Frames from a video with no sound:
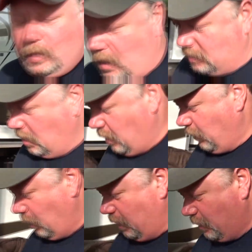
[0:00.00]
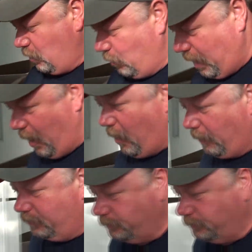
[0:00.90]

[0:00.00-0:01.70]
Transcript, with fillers: We lost all of our electrical power.